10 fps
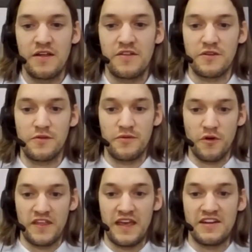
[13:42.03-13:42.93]
So we've
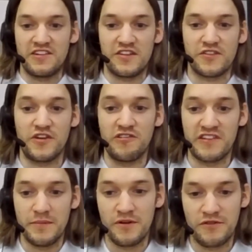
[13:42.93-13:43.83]
got the Energy
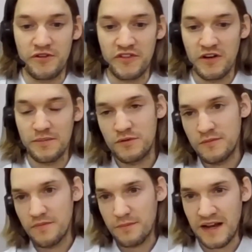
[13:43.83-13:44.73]
Security Bill, for
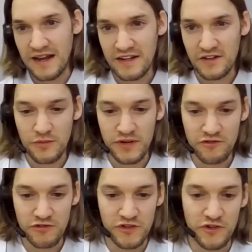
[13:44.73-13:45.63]
example, planning to
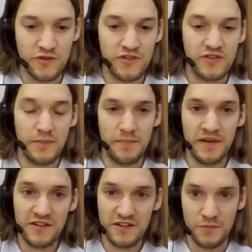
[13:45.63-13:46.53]
introduce
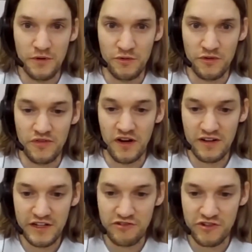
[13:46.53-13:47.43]
business models for
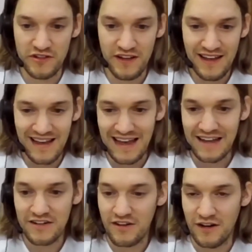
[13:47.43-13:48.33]
hydrogen
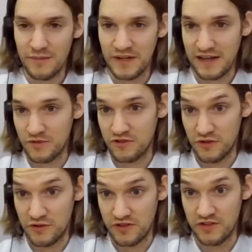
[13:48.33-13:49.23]
and carbon capture
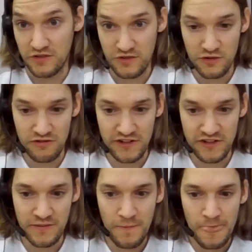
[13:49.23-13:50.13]
usage and
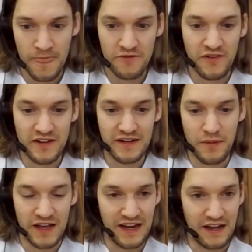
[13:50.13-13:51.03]
storage funded
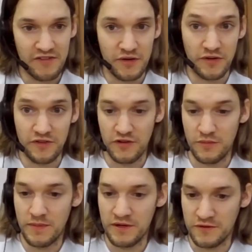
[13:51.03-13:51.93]
by a levy on
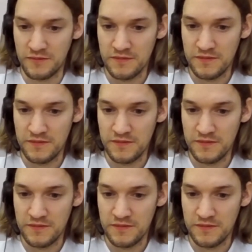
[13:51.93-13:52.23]
consumer bills.